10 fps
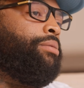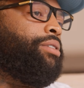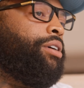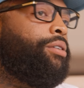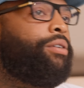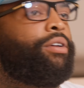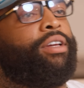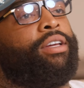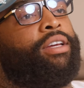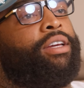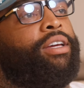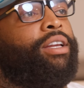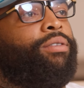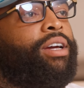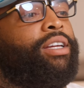So
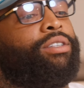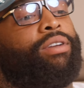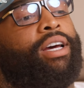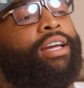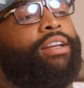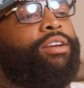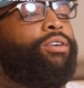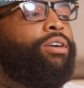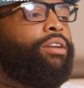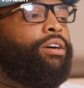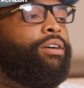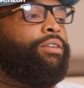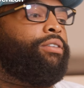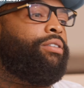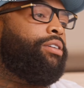anyway, this one I had to go
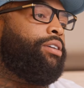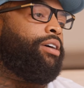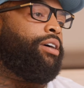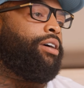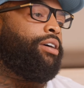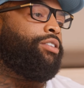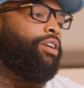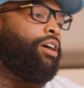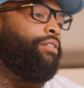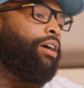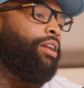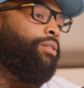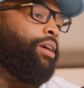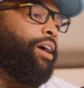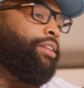alone, drive all
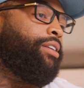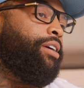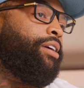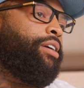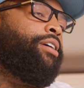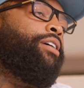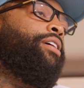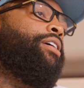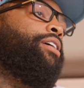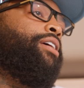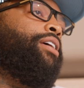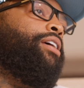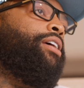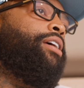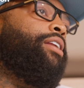the way out there.
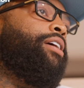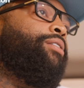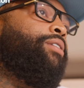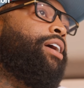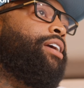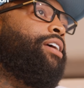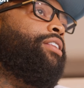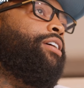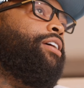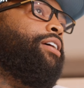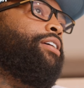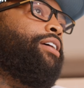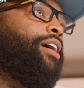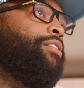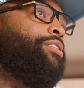And when I get there,
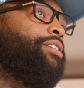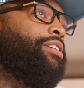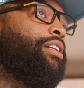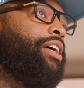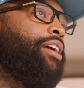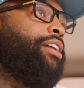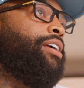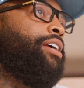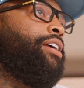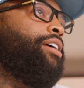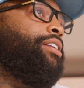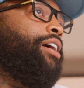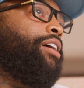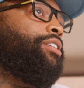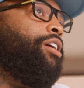obviously it's late.
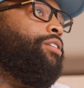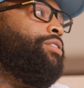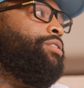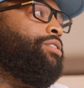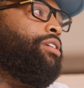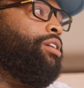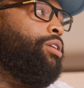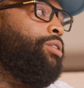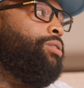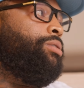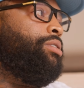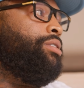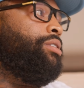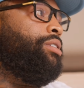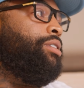Doctor office is closed,
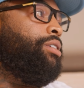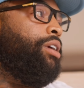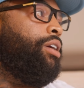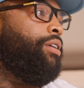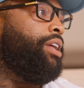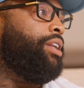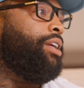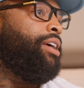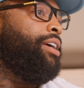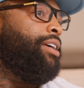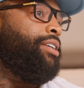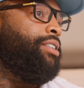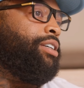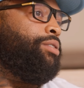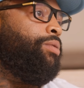you know, and
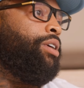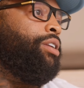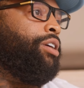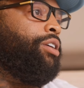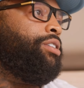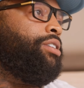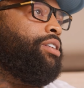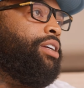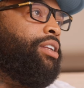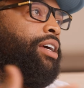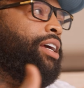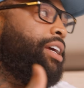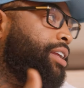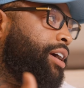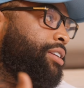it's just one nurse and the
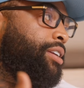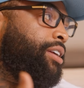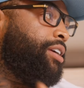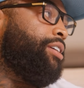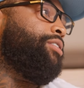head doctor there.